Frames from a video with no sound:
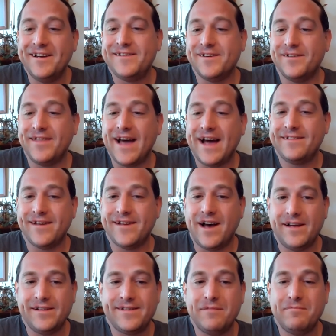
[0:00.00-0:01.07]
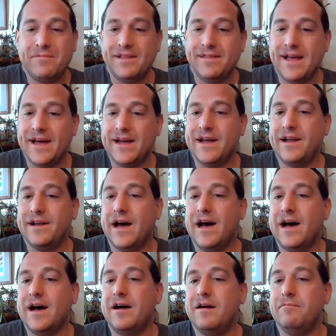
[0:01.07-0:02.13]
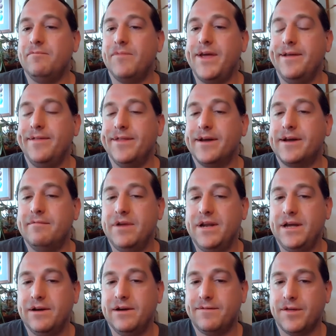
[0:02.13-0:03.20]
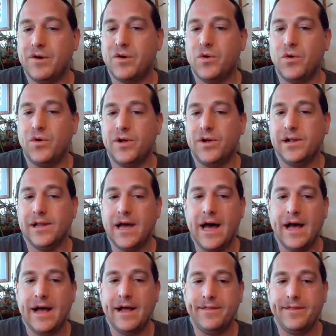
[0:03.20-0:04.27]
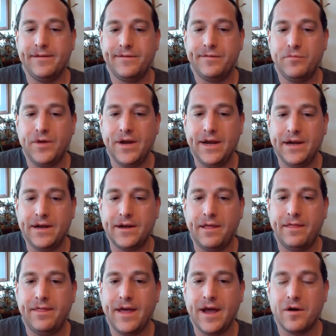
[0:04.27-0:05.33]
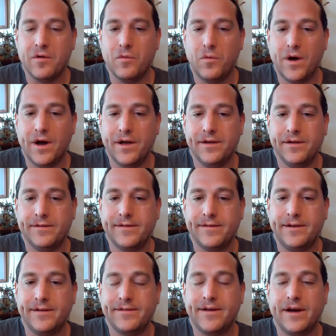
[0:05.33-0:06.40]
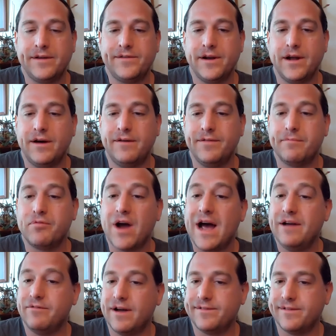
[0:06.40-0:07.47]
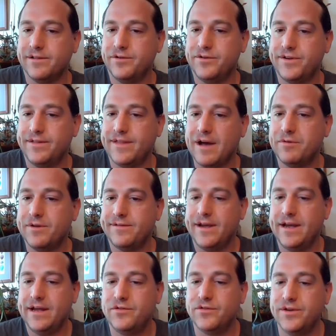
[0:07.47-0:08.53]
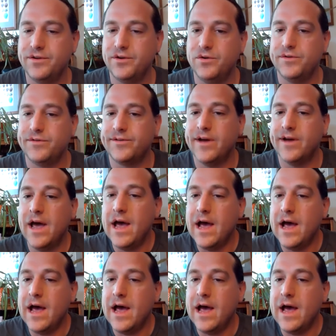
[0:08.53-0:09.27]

So that's awesome. And then um, in the Committee of the Whole uh, this week, there was a discussion of the Pride resolution that was introduced